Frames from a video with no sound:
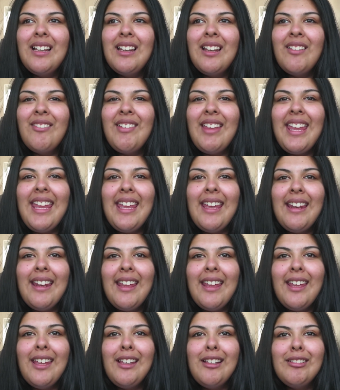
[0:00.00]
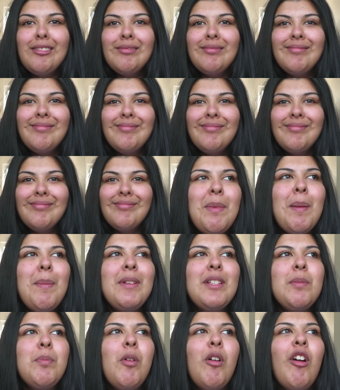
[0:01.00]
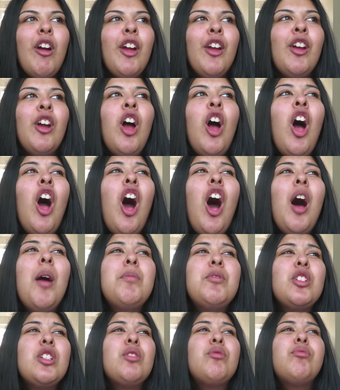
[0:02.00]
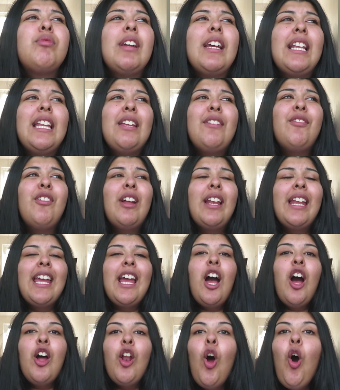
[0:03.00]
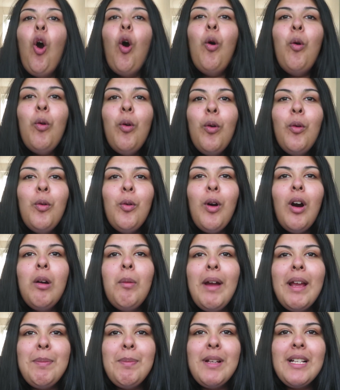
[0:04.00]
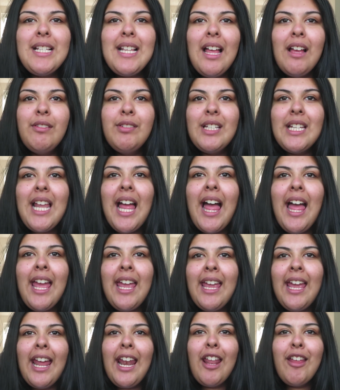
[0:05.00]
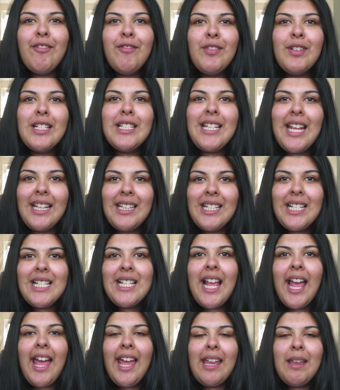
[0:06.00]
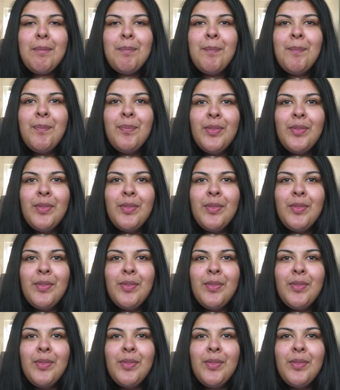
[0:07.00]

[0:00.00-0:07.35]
and I've eaten it. Maybe tomorrow. I'm just really finding it hard. Oh, I weighed myself today and I've stayed the same.